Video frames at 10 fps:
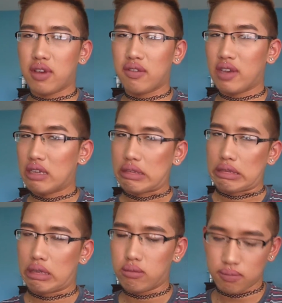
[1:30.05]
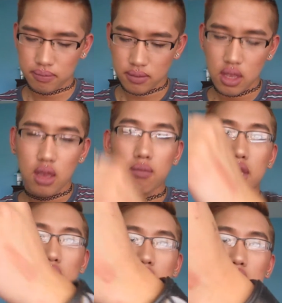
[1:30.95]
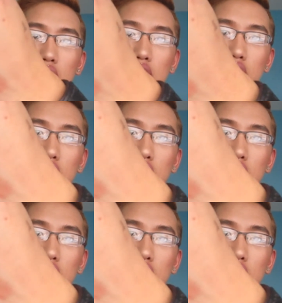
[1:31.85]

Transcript: I find, so. But this is the color.